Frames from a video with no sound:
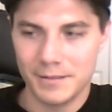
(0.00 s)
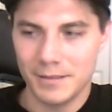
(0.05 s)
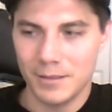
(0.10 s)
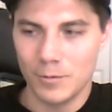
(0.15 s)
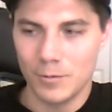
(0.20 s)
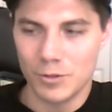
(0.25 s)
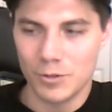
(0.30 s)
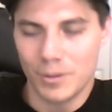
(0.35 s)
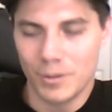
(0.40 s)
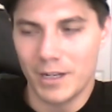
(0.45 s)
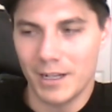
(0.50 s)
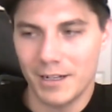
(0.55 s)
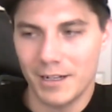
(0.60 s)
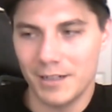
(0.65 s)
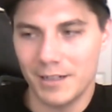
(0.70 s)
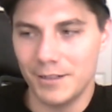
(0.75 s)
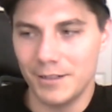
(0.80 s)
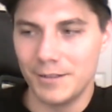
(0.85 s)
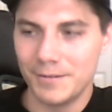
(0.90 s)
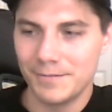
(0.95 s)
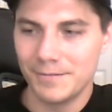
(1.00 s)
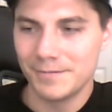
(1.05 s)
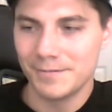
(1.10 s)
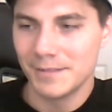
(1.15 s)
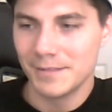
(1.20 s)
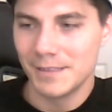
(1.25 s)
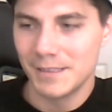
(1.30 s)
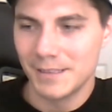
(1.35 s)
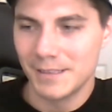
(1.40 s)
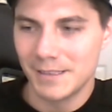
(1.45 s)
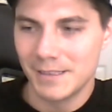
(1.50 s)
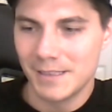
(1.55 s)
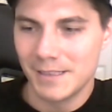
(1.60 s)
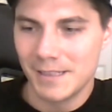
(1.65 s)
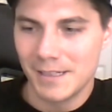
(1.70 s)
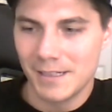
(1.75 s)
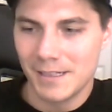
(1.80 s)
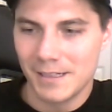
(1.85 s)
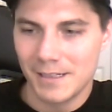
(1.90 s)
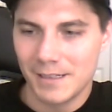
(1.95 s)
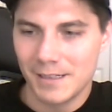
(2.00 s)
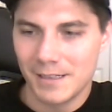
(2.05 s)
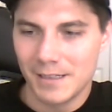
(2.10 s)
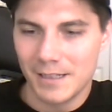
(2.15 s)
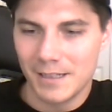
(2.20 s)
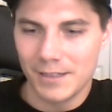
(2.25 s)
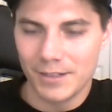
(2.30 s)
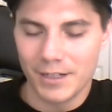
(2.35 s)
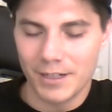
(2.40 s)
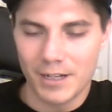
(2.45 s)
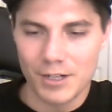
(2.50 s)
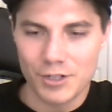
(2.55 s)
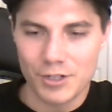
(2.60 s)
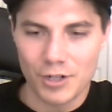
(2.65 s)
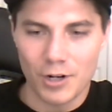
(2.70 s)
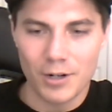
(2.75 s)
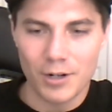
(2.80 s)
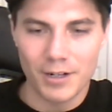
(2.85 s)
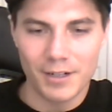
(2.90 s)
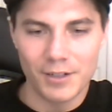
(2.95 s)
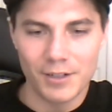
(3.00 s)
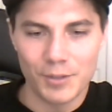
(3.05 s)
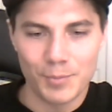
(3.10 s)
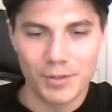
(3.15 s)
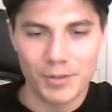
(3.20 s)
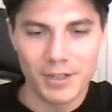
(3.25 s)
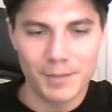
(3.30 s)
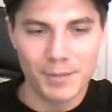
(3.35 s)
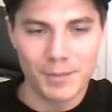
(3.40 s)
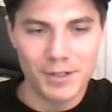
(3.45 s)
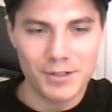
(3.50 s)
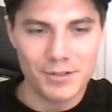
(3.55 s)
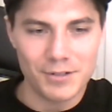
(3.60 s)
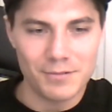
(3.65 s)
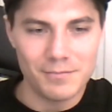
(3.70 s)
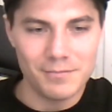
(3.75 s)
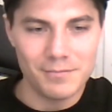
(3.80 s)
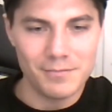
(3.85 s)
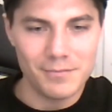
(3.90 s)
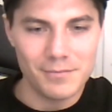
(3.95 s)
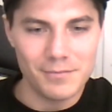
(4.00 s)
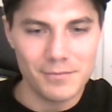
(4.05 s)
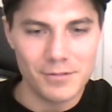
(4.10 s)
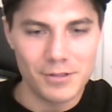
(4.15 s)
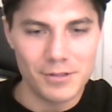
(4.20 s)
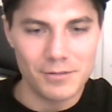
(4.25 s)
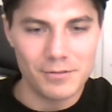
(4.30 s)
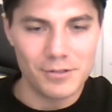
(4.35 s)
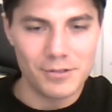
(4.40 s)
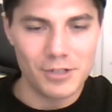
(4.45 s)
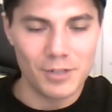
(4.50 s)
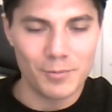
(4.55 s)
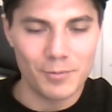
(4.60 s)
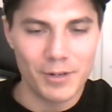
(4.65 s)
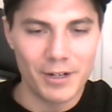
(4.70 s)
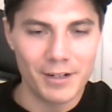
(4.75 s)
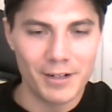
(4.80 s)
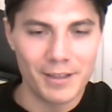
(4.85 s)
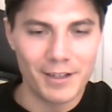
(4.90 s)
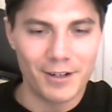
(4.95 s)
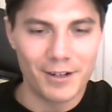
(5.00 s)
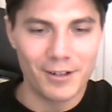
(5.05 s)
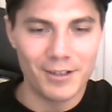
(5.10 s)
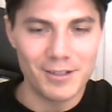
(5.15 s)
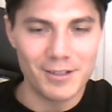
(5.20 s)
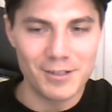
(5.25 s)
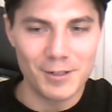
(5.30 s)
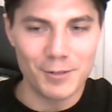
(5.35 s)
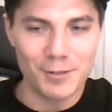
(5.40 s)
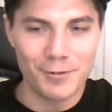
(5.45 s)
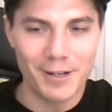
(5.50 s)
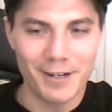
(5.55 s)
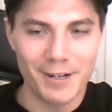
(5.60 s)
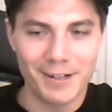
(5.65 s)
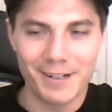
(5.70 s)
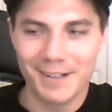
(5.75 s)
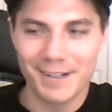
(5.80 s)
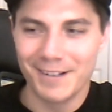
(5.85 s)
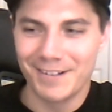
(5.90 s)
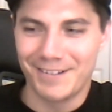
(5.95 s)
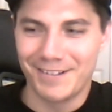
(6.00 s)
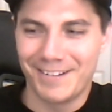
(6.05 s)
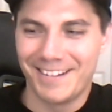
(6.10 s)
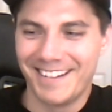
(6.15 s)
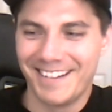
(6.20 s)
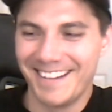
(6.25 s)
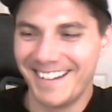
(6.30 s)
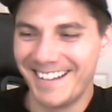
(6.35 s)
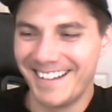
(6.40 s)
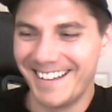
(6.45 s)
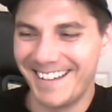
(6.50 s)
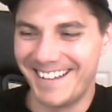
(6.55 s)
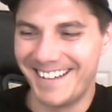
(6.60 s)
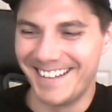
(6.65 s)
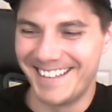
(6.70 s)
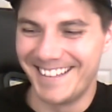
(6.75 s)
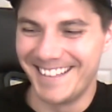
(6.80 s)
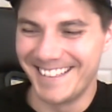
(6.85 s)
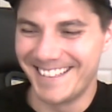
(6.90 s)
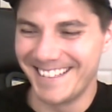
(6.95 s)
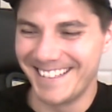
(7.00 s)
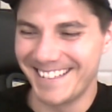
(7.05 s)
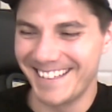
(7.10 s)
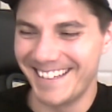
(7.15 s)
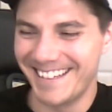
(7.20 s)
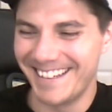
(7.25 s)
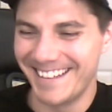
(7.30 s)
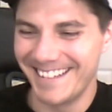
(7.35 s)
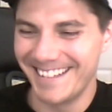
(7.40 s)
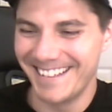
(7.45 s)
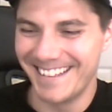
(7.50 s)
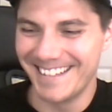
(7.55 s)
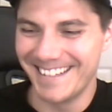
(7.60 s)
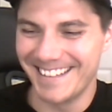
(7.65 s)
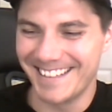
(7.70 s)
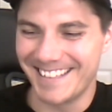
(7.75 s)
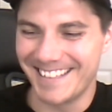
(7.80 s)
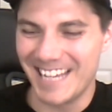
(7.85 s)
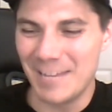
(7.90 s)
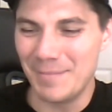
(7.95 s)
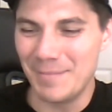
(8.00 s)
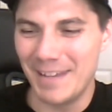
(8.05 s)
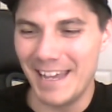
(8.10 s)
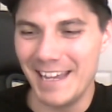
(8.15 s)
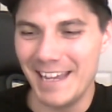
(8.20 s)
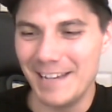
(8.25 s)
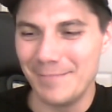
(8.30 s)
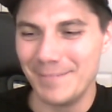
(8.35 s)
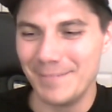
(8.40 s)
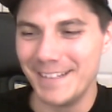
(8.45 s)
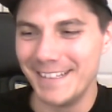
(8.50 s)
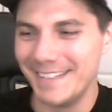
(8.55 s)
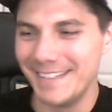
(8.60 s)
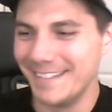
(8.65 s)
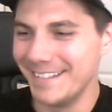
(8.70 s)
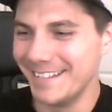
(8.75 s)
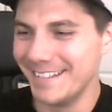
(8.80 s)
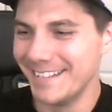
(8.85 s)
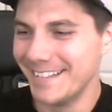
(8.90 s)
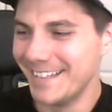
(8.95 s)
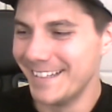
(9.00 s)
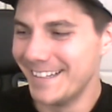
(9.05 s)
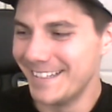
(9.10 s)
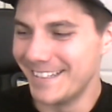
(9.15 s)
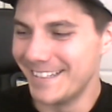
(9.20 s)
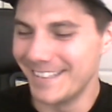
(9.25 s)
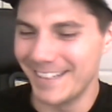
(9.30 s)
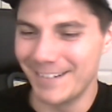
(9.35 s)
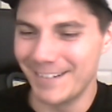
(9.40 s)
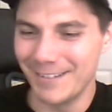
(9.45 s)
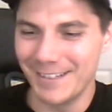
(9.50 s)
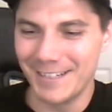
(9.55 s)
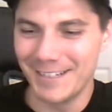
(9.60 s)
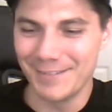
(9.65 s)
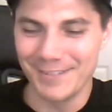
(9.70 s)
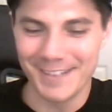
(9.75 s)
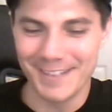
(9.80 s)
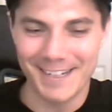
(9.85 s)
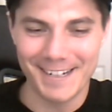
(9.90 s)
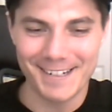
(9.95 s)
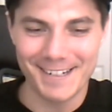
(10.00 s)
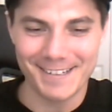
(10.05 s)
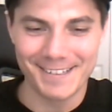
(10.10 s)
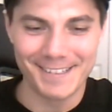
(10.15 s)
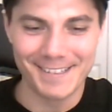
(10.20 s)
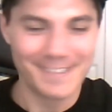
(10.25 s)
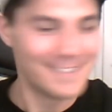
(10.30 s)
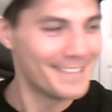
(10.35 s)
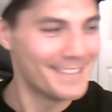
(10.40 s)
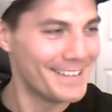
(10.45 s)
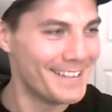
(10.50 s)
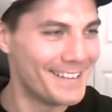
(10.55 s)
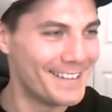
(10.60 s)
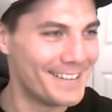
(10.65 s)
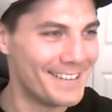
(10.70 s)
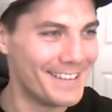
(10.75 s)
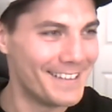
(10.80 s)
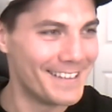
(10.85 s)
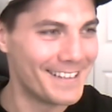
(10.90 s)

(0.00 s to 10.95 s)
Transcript: which we kind of do. It's like Uncharted is pretty much Tomb Raider. They call it Dude Raider because it's just like it's the same game, dude. It's like with a different character, like